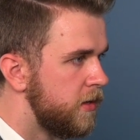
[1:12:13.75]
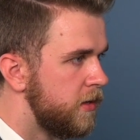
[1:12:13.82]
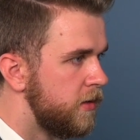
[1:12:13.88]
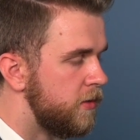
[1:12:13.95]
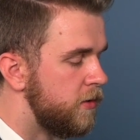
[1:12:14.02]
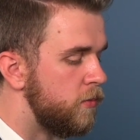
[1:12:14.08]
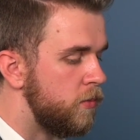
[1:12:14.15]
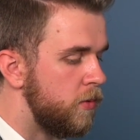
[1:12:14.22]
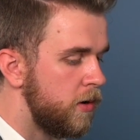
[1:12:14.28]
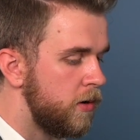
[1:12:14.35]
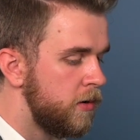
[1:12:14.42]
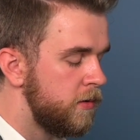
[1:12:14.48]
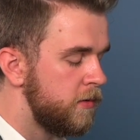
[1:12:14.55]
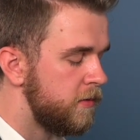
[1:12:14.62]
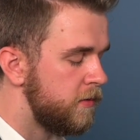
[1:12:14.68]
The
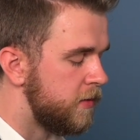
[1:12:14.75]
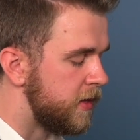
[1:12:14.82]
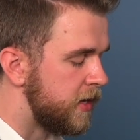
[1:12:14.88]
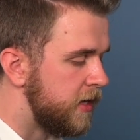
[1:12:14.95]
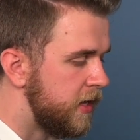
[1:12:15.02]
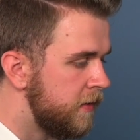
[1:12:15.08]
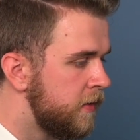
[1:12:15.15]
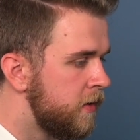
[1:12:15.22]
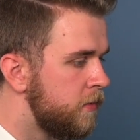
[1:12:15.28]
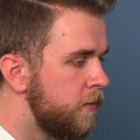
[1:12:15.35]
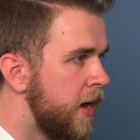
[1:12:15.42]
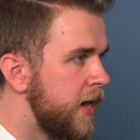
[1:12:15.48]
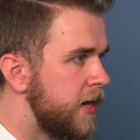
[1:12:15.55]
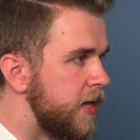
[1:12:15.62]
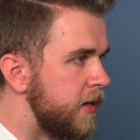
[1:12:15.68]
words, the given
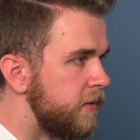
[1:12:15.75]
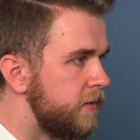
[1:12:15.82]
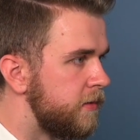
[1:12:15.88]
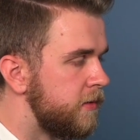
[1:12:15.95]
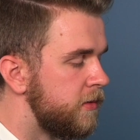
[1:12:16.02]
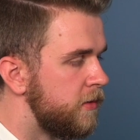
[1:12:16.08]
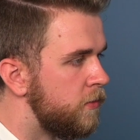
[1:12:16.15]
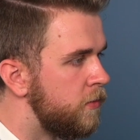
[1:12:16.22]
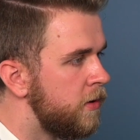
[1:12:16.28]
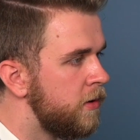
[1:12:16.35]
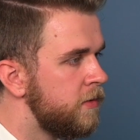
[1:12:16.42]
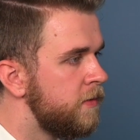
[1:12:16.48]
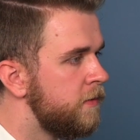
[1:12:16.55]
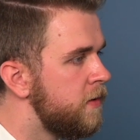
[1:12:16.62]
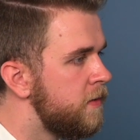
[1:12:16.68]
writings, the
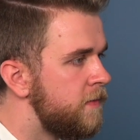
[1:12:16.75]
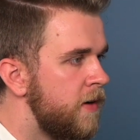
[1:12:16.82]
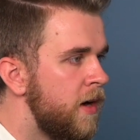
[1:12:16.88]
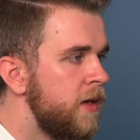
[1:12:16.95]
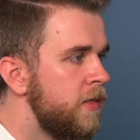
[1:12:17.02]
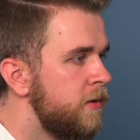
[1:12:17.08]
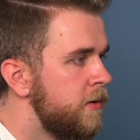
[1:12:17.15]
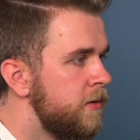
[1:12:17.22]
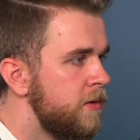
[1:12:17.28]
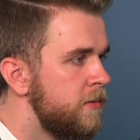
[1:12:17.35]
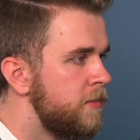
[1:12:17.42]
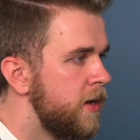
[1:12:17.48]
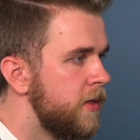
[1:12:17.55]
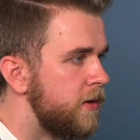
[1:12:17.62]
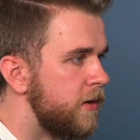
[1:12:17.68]
words of your father and your
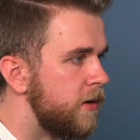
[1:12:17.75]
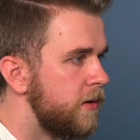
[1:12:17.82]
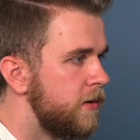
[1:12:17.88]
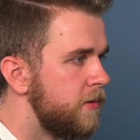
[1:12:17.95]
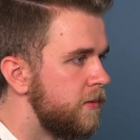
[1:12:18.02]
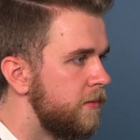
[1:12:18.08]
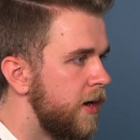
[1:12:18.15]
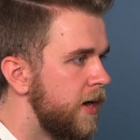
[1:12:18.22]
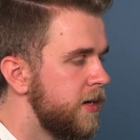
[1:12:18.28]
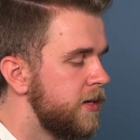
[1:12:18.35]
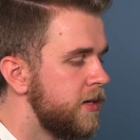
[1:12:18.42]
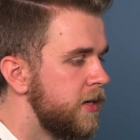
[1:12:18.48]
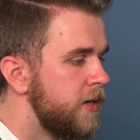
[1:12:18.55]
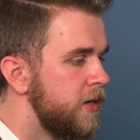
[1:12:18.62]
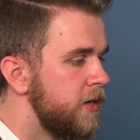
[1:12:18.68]
mother,
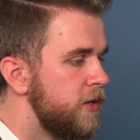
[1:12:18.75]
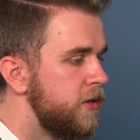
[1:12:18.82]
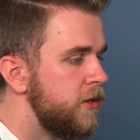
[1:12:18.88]
right? Mm-hmm.